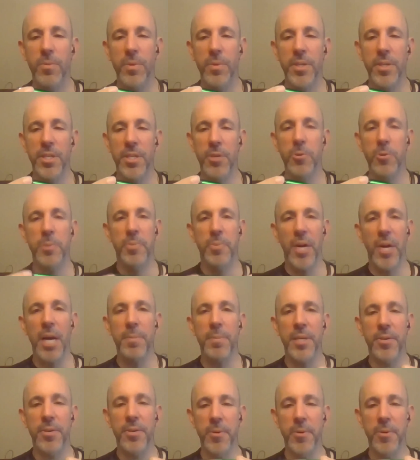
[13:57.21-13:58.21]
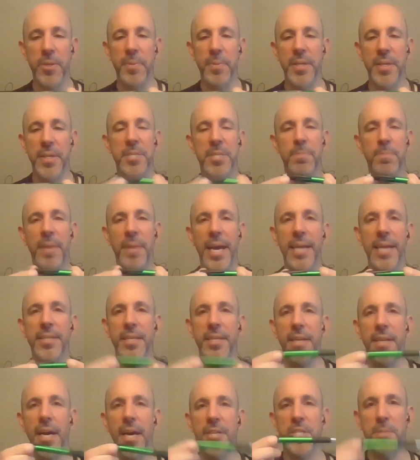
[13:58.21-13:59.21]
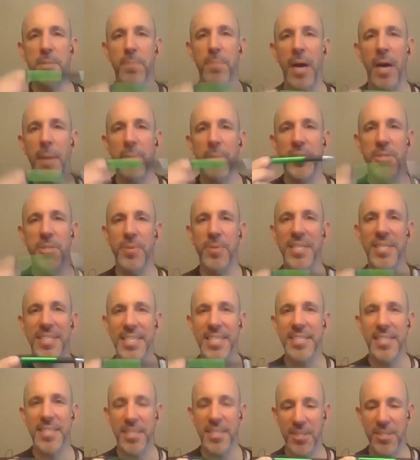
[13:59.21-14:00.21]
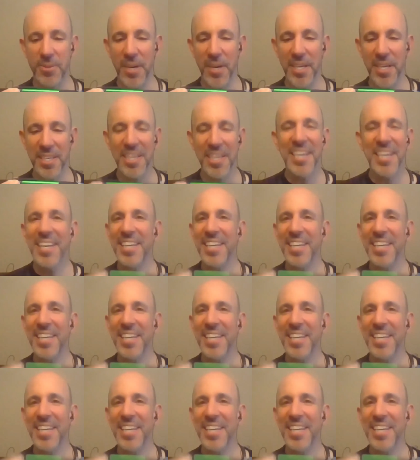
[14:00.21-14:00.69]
you would probably agree with me, this pen did not just pop into existence, right?